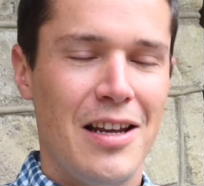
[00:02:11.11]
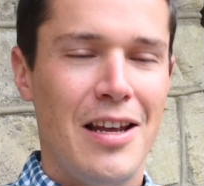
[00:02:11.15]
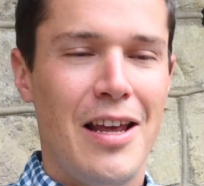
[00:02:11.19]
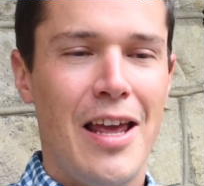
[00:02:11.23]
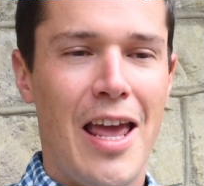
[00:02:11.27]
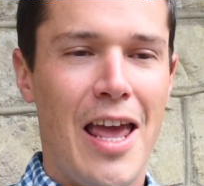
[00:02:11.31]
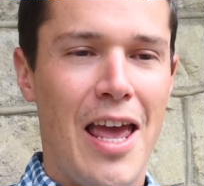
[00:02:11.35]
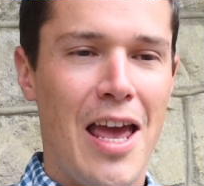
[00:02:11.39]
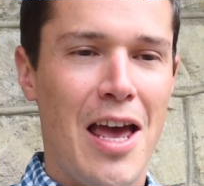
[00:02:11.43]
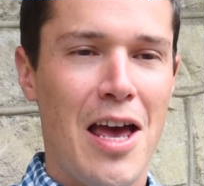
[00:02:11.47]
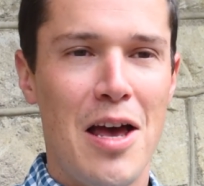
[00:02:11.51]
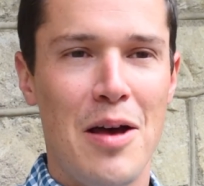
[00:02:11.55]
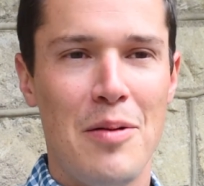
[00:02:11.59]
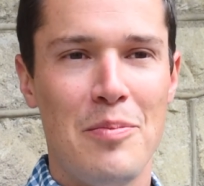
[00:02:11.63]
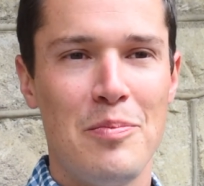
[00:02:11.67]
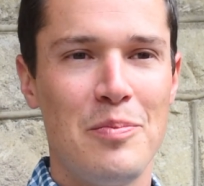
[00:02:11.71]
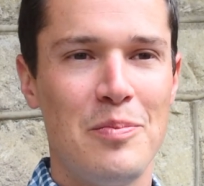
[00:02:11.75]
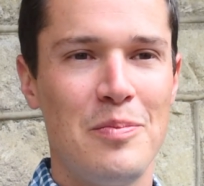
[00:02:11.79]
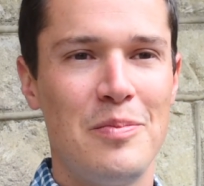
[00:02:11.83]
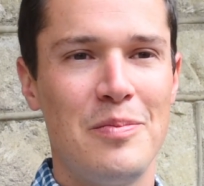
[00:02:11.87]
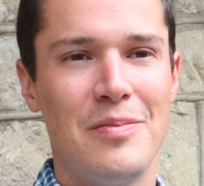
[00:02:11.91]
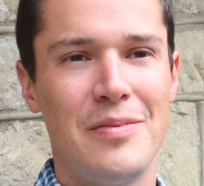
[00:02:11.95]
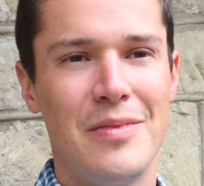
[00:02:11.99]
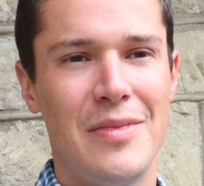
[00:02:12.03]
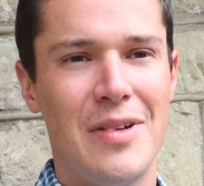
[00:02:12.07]

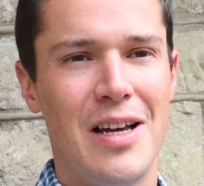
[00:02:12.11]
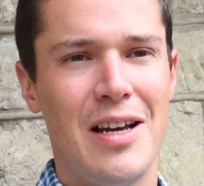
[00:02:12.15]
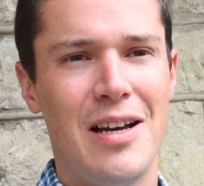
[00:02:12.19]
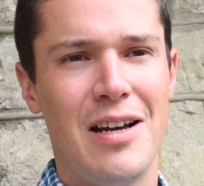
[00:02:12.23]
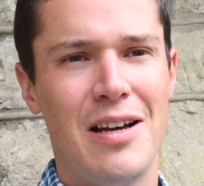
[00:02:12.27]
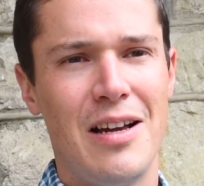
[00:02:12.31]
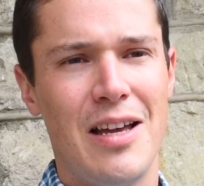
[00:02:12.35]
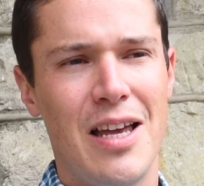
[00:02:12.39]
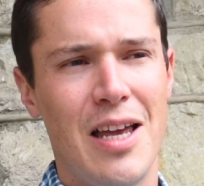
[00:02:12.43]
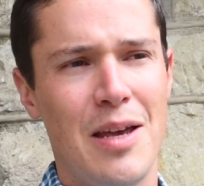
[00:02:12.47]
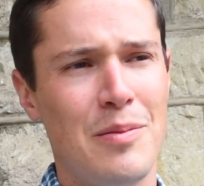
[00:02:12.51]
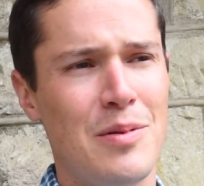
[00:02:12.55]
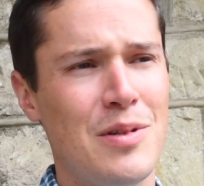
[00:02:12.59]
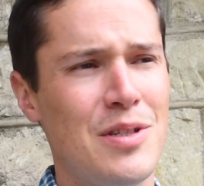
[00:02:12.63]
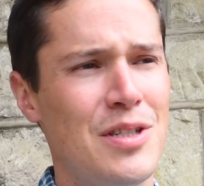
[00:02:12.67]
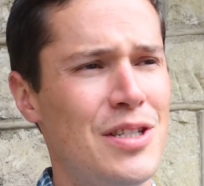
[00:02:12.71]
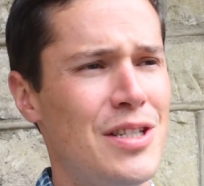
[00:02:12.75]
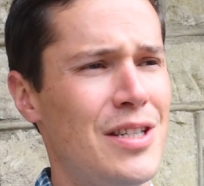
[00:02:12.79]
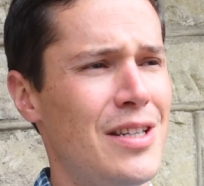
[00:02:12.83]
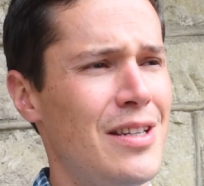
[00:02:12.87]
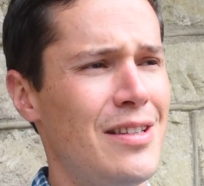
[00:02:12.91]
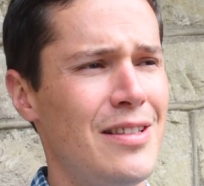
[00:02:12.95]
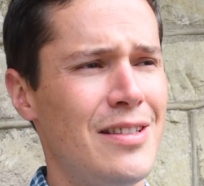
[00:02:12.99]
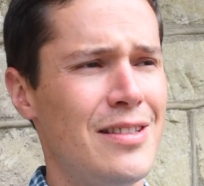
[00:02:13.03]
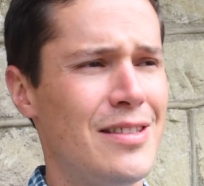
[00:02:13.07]
ham and
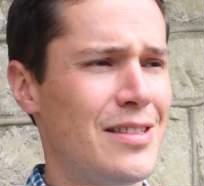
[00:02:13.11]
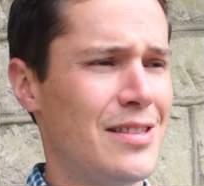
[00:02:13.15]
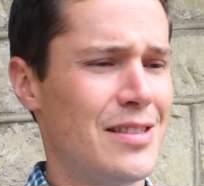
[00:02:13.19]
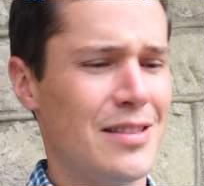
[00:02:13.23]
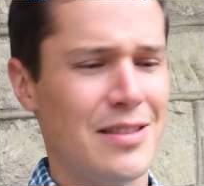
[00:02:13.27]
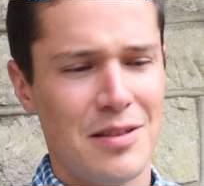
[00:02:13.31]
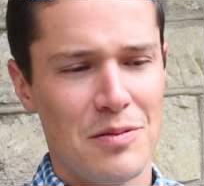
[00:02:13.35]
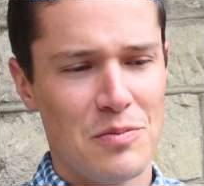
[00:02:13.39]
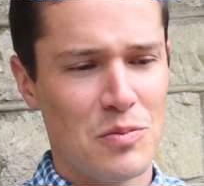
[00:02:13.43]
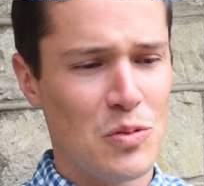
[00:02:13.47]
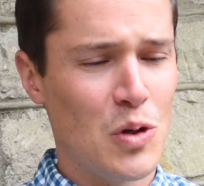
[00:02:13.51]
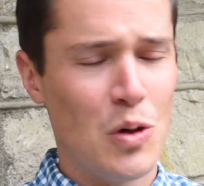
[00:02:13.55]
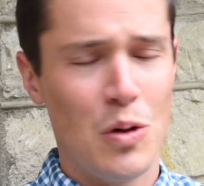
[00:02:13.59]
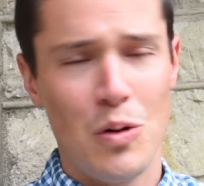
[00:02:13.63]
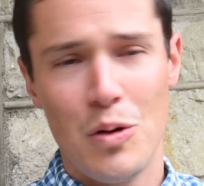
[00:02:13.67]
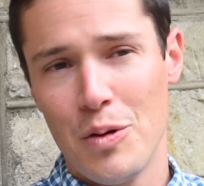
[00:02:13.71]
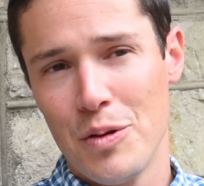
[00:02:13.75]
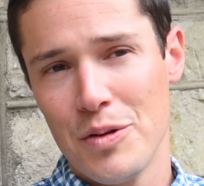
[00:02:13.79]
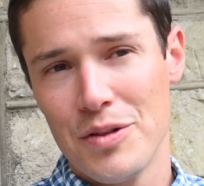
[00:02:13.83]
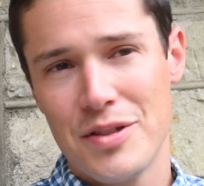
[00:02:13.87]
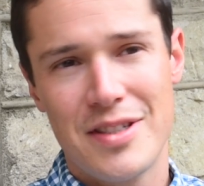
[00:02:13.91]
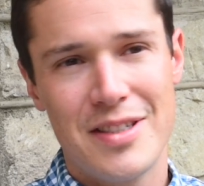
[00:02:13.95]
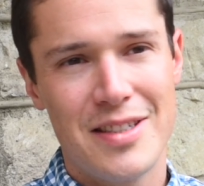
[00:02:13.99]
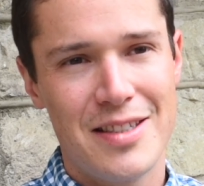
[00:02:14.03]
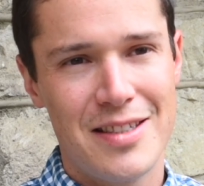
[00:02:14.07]
cheese
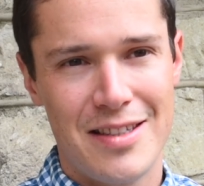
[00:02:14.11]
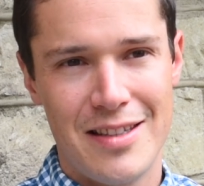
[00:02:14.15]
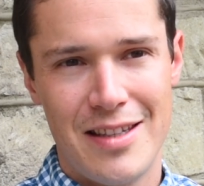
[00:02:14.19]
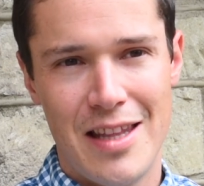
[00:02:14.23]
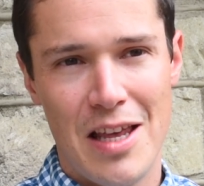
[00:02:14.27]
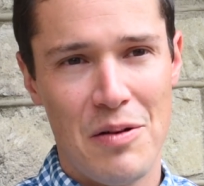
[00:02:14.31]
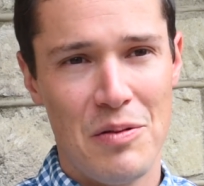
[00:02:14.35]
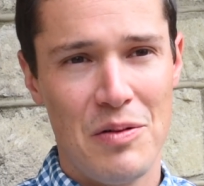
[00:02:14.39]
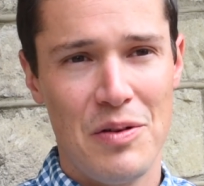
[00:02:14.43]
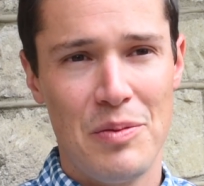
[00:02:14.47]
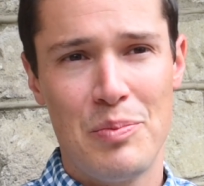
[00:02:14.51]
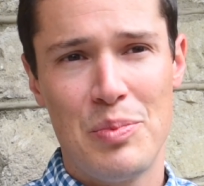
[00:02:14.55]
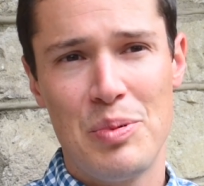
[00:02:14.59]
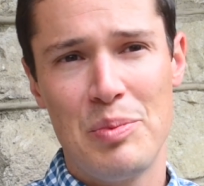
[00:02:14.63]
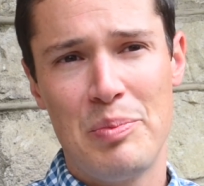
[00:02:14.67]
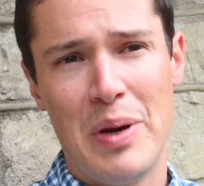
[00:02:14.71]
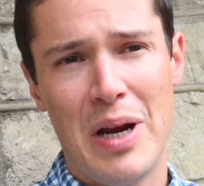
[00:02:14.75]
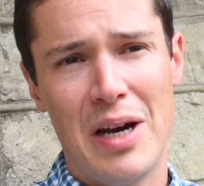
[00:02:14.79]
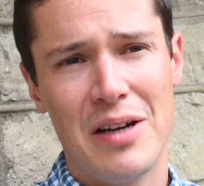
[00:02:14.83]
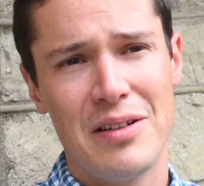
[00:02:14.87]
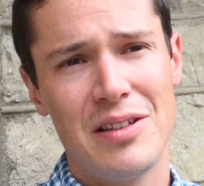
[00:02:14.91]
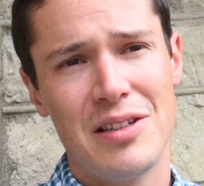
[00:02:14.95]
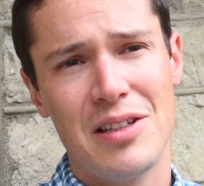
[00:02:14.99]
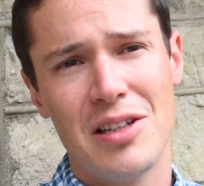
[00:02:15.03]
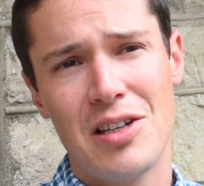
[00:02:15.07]
rolls that we
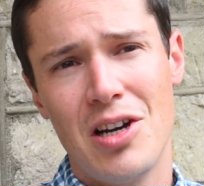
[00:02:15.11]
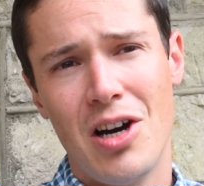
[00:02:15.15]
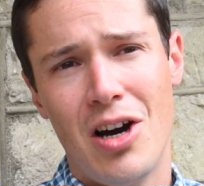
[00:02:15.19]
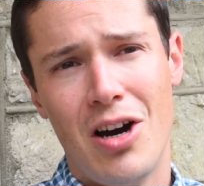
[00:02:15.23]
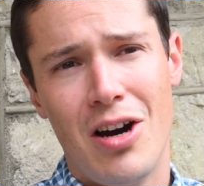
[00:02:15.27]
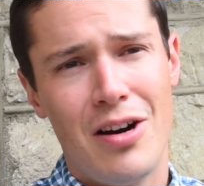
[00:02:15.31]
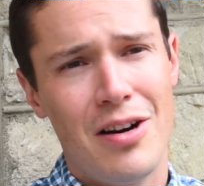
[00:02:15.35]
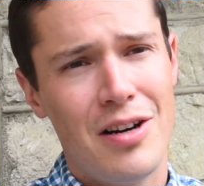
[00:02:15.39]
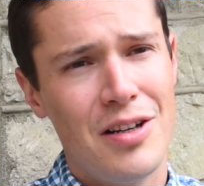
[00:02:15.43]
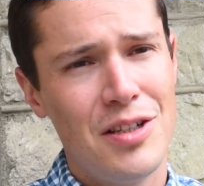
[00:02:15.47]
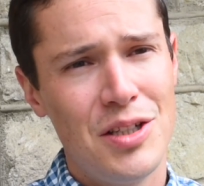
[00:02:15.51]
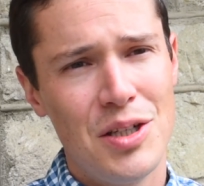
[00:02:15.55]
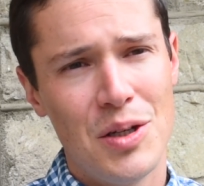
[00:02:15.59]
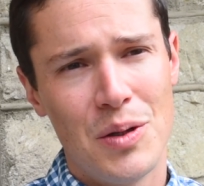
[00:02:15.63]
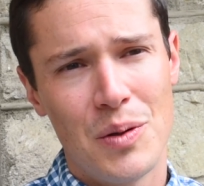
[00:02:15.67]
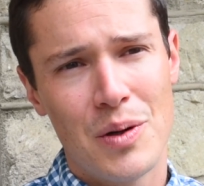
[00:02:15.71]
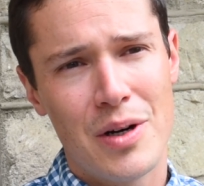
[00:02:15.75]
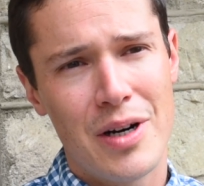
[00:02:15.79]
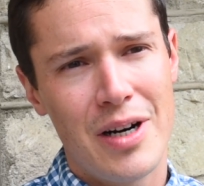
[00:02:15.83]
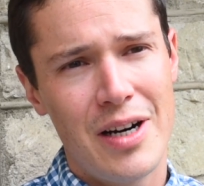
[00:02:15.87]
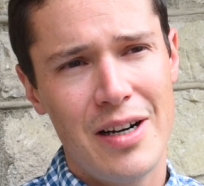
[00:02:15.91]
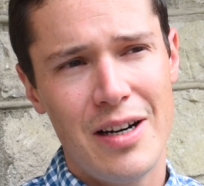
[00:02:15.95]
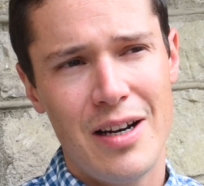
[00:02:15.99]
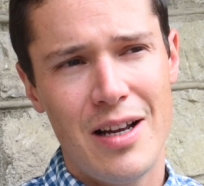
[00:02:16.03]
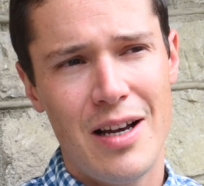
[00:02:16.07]
prepared in the car, and
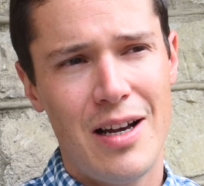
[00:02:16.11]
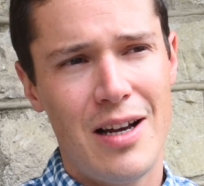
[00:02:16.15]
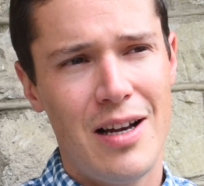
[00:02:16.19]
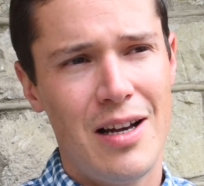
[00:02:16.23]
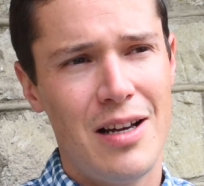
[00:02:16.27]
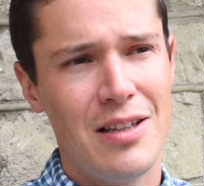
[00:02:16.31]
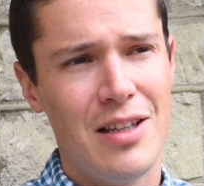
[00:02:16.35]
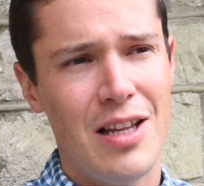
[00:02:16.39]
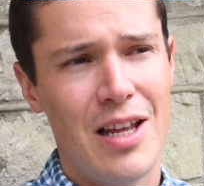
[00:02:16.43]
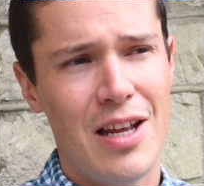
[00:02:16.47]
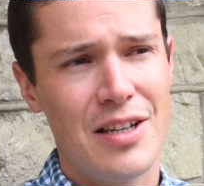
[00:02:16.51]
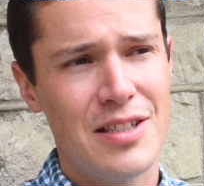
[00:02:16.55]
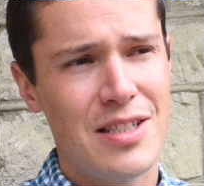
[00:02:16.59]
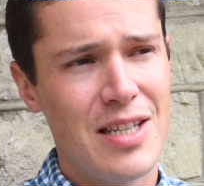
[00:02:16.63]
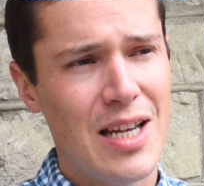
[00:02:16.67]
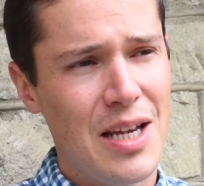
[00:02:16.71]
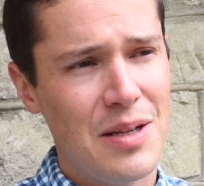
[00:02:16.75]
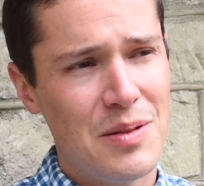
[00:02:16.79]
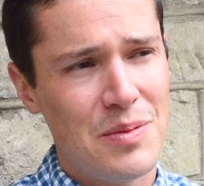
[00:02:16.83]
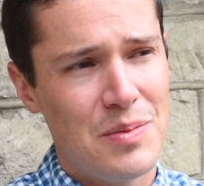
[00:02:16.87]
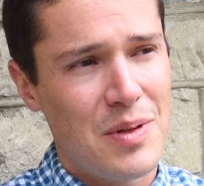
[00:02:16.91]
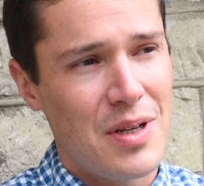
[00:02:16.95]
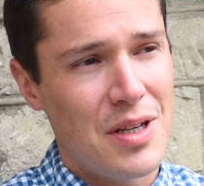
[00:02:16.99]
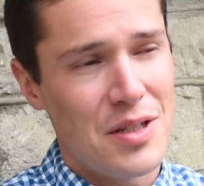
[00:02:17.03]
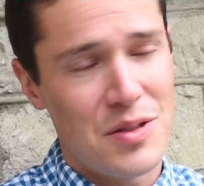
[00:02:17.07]
yogurt a lot of
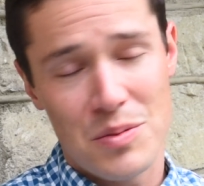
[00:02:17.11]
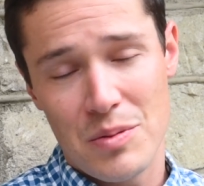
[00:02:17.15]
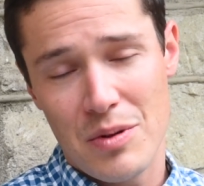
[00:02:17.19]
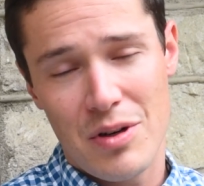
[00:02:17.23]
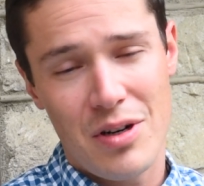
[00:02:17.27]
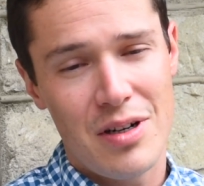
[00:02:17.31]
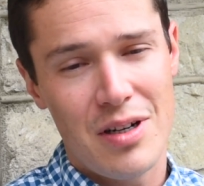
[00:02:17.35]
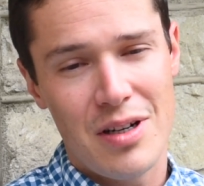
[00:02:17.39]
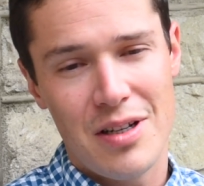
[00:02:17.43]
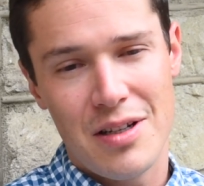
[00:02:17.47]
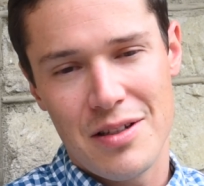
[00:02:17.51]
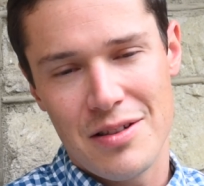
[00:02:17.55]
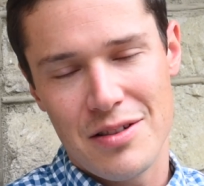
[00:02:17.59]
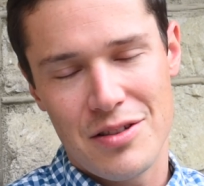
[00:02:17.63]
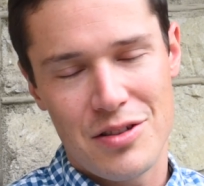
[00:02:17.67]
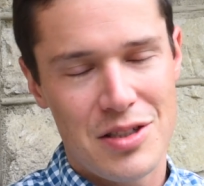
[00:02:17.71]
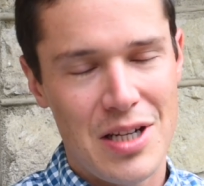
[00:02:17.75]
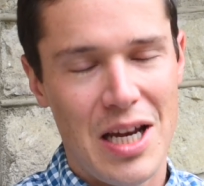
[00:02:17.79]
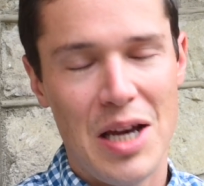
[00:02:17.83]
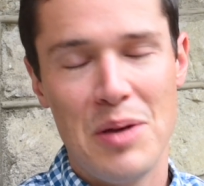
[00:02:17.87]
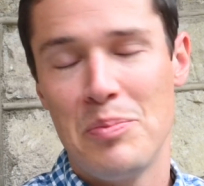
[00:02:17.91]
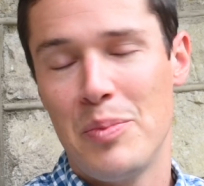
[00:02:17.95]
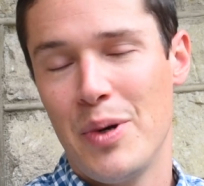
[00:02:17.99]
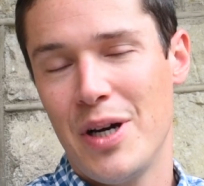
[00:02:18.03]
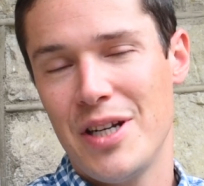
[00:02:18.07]
times because we were on a tight